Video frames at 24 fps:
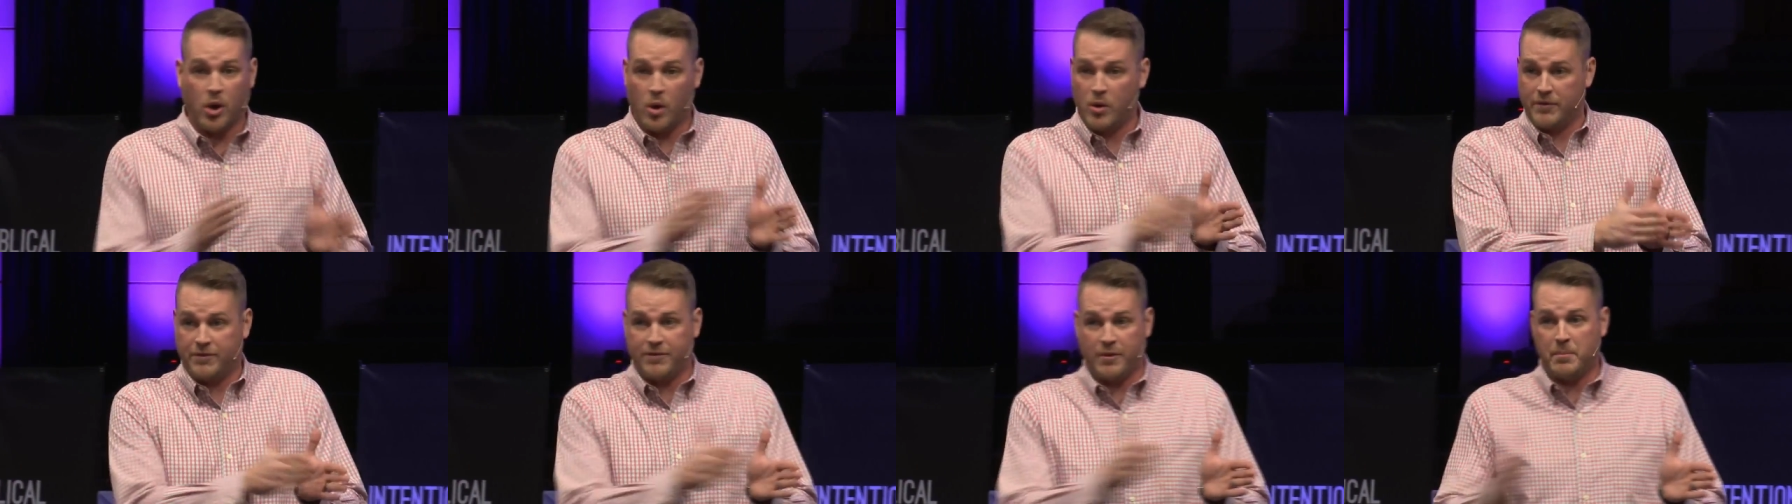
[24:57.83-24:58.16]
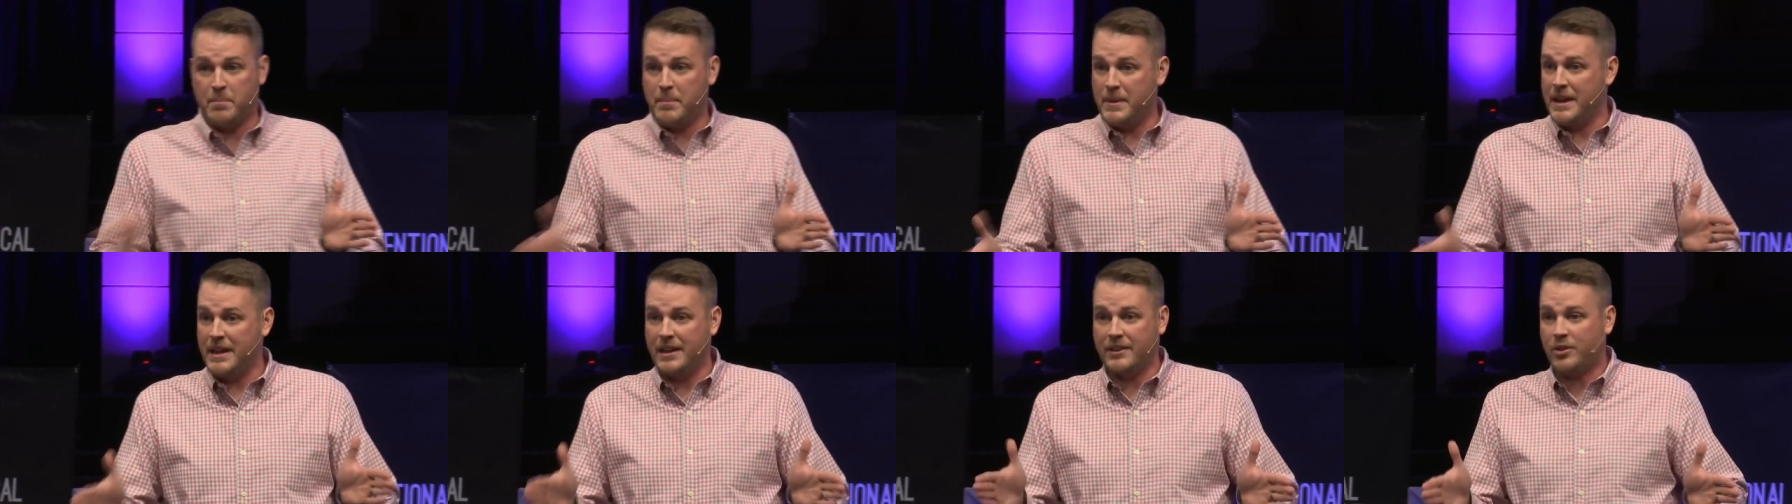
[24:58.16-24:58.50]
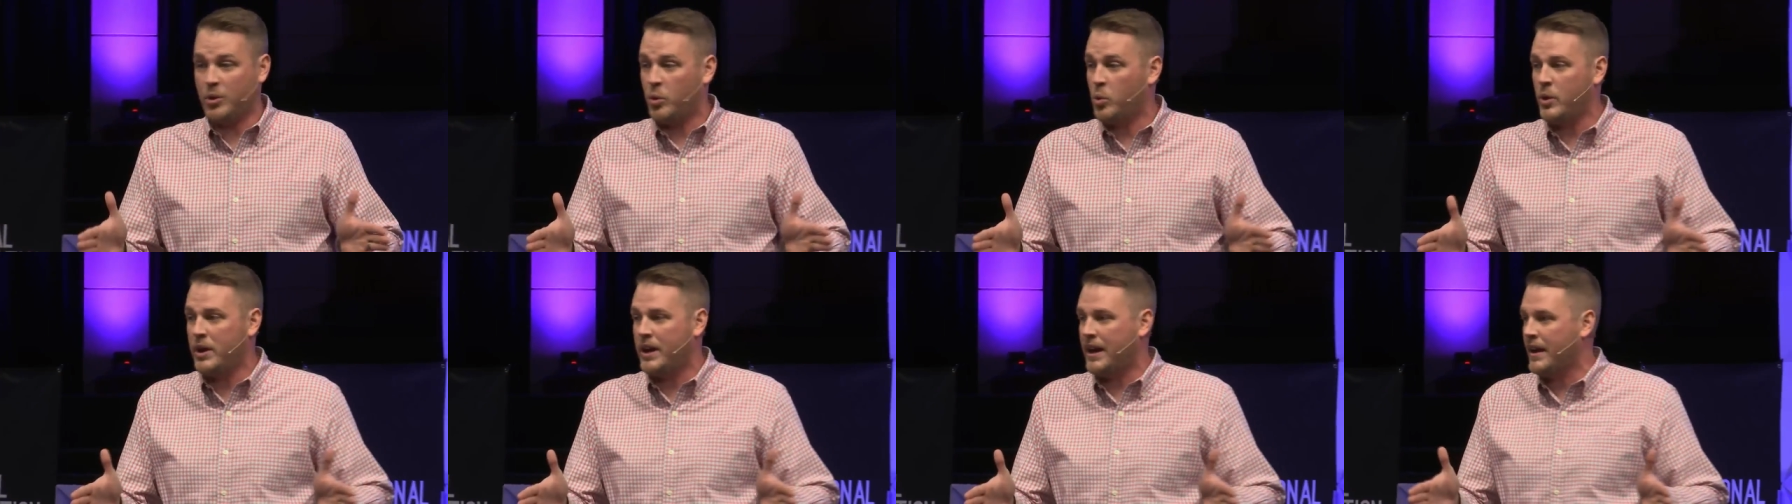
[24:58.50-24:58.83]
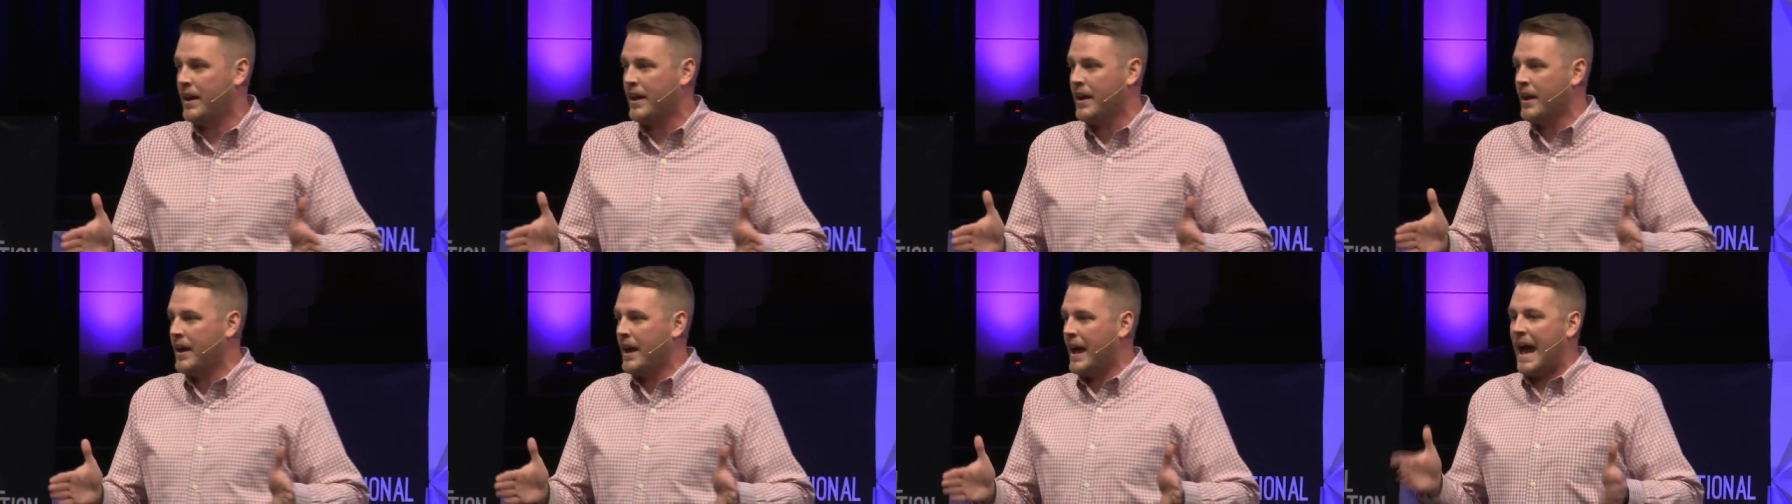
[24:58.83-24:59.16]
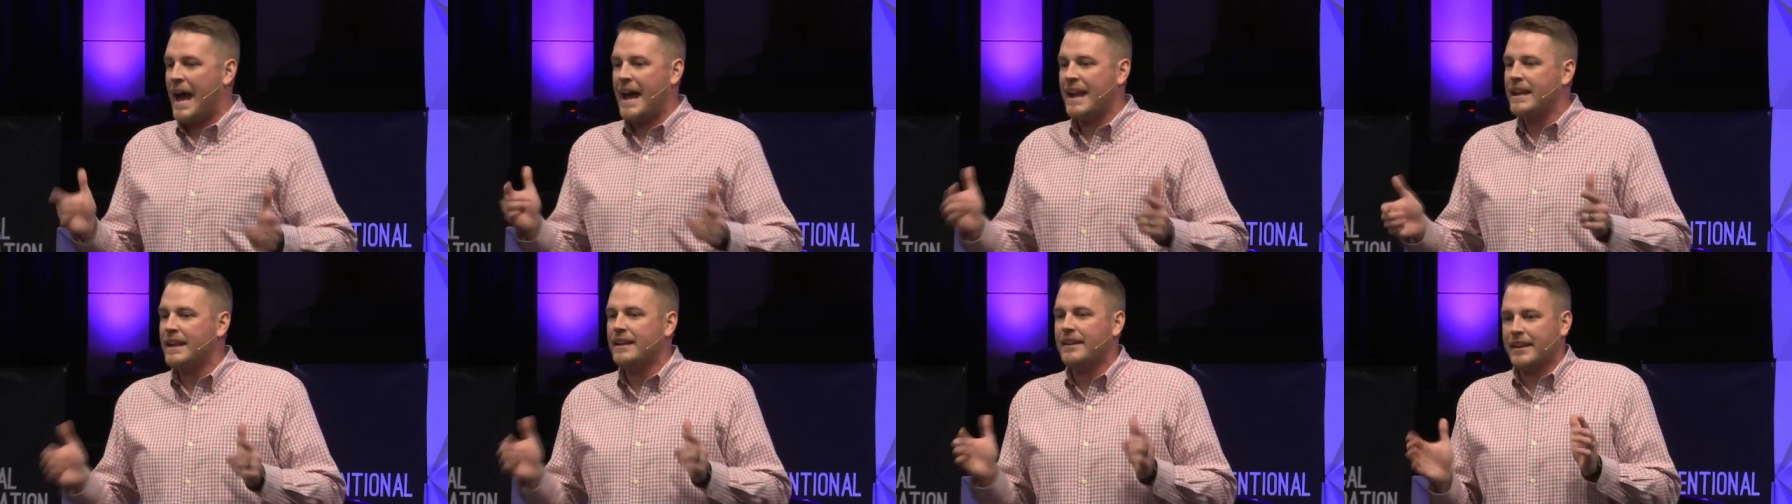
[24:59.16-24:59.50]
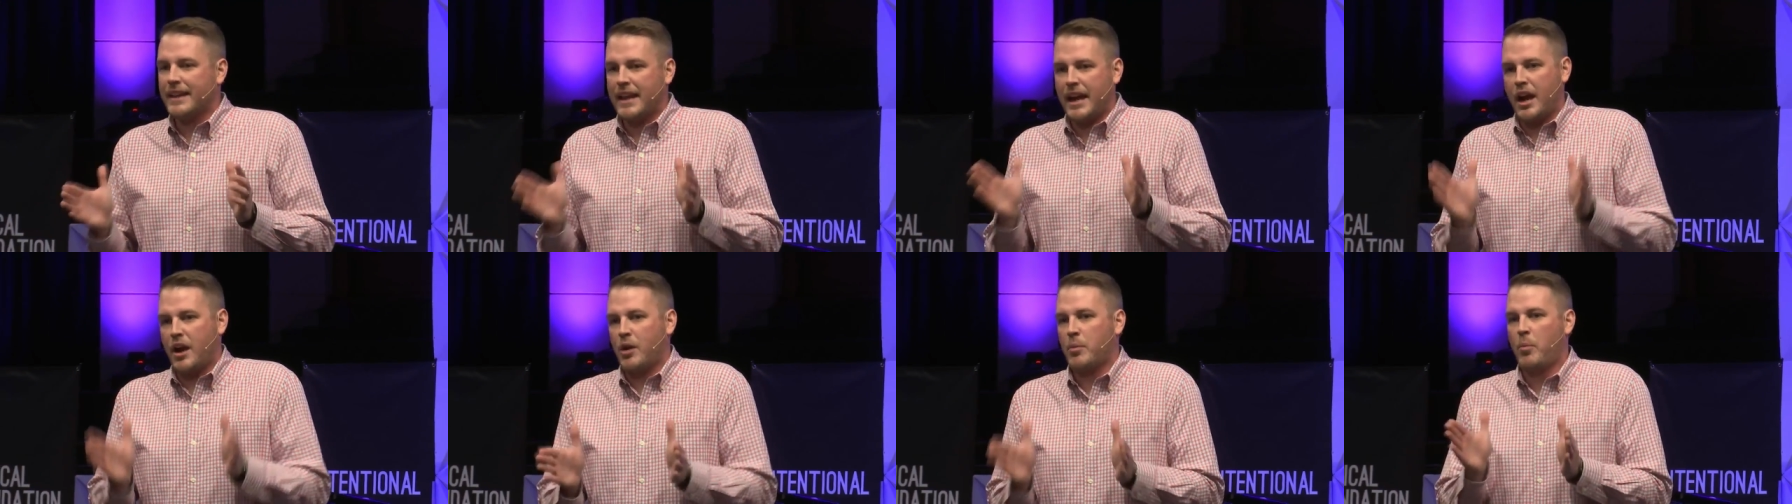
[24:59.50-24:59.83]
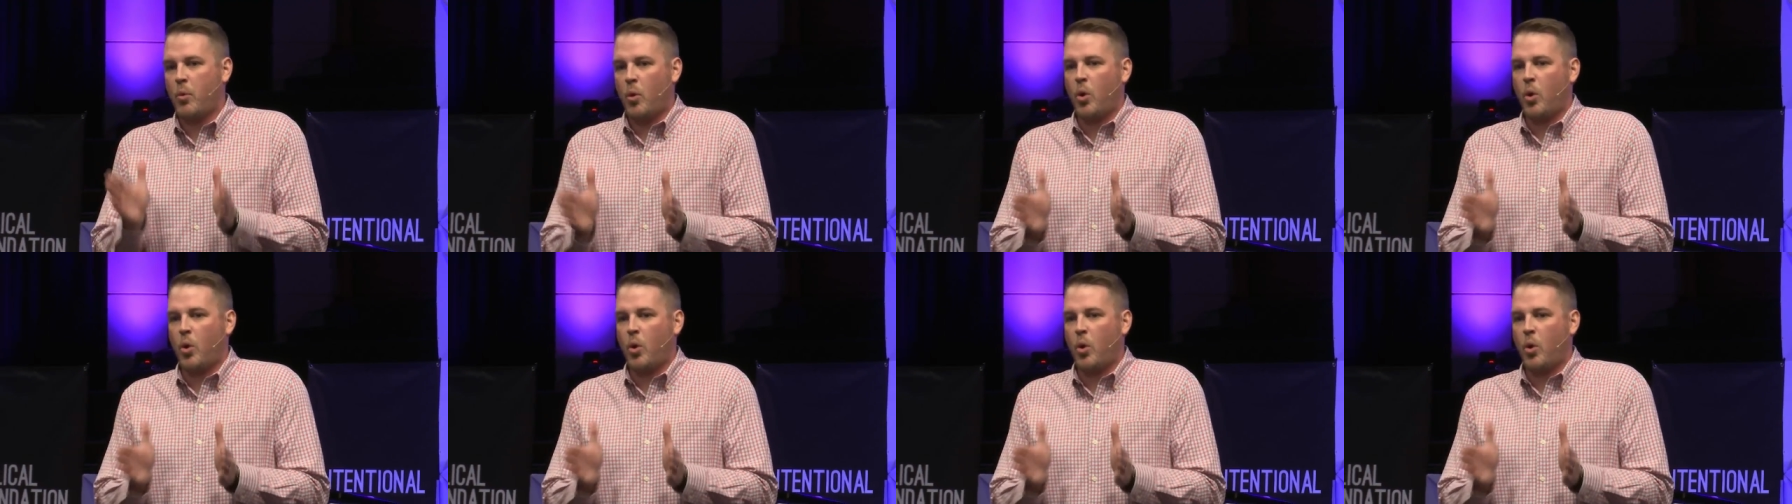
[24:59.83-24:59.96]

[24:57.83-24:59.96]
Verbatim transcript: going from me to we. I need to care